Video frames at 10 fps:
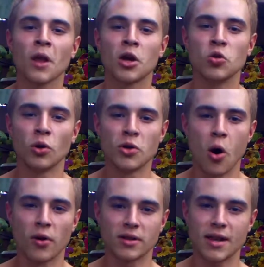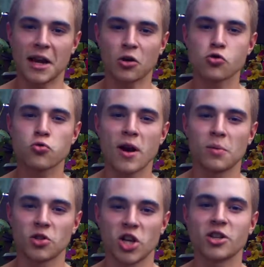you will notice an
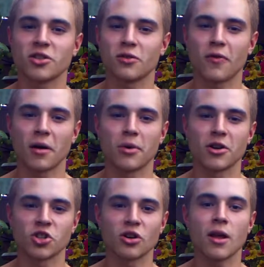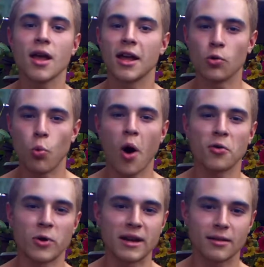incredible change in your vibration in
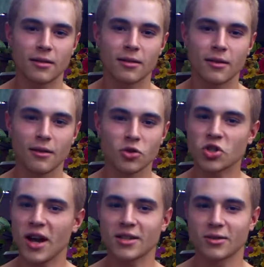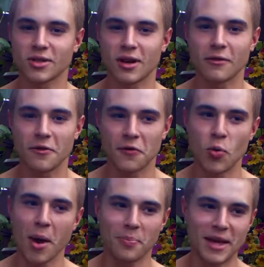1 week. Just ask yourself, if
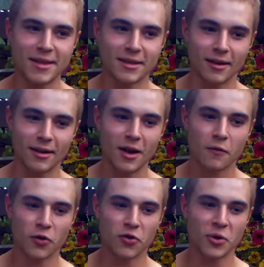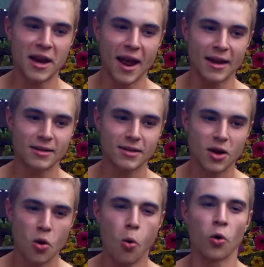you ate pizza for 3 days,
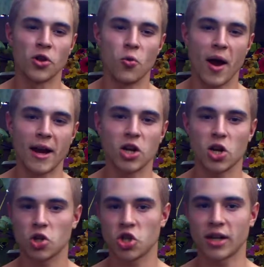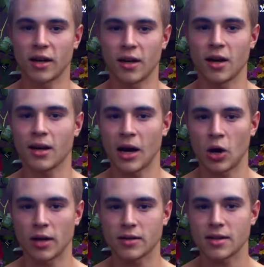or you ate chicken,
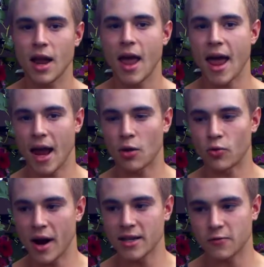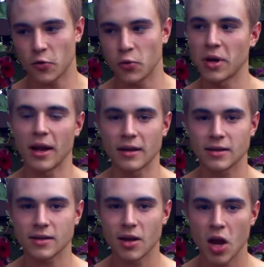carrots, and rice for 3
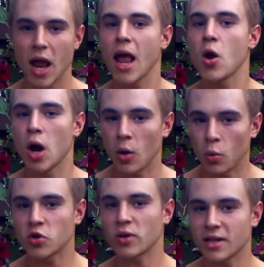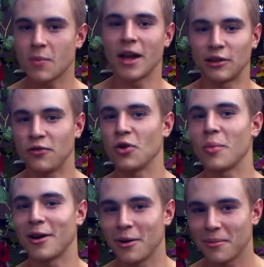days, which one's going to make you feel
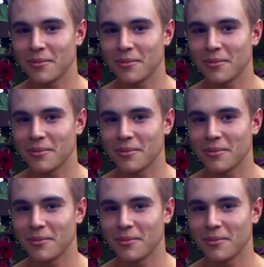better?